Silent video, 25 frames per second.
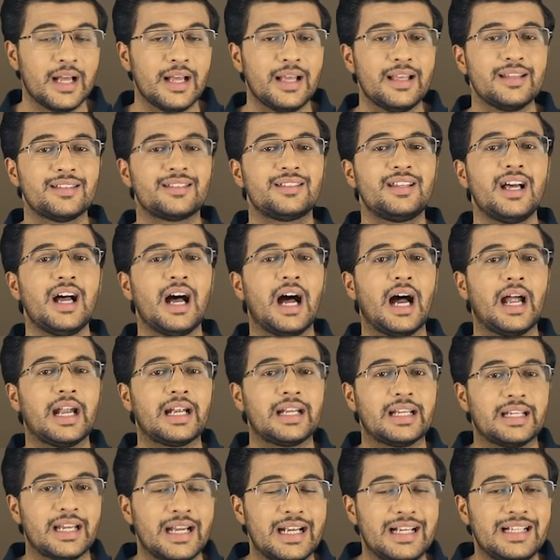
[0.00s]
is the
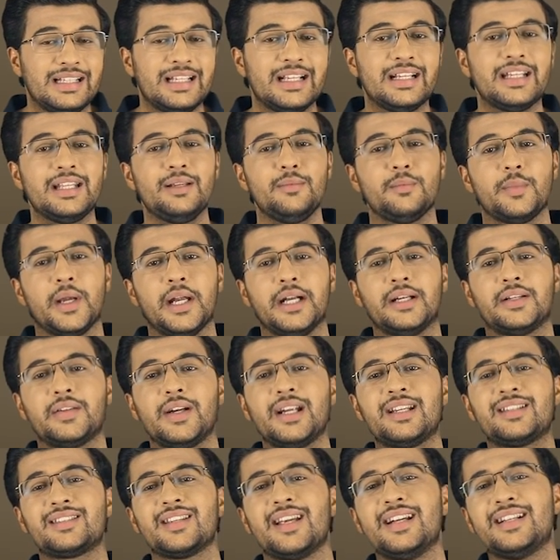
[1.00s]
identity
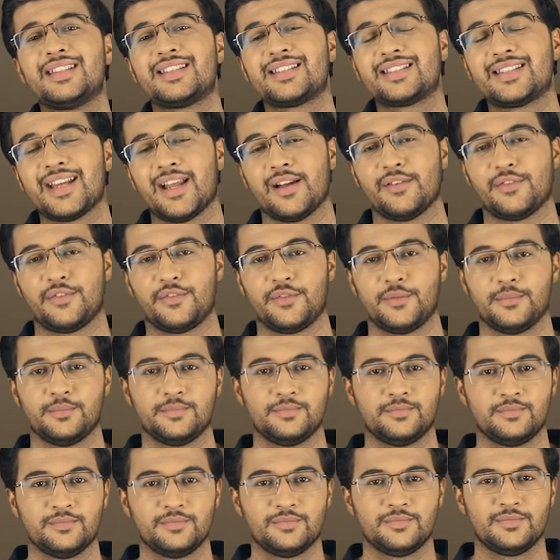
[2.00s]
matrix itself.
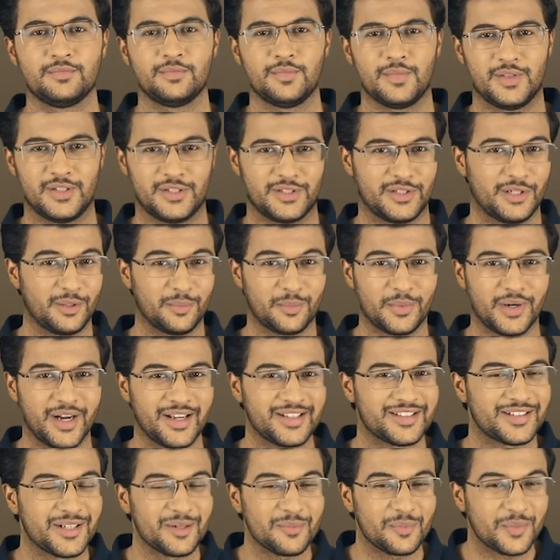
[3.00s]

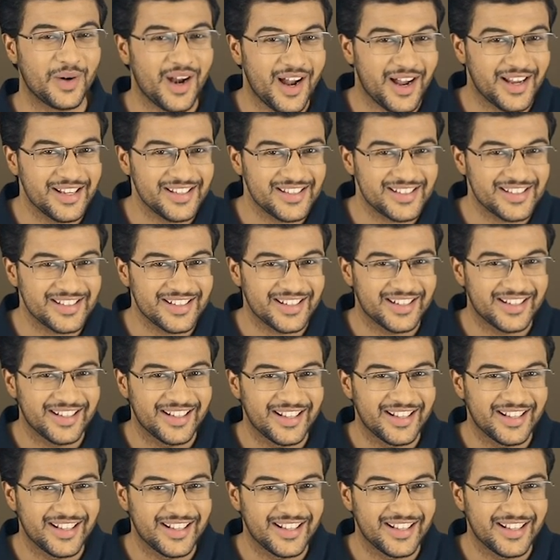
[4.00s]
Surprise, surprise!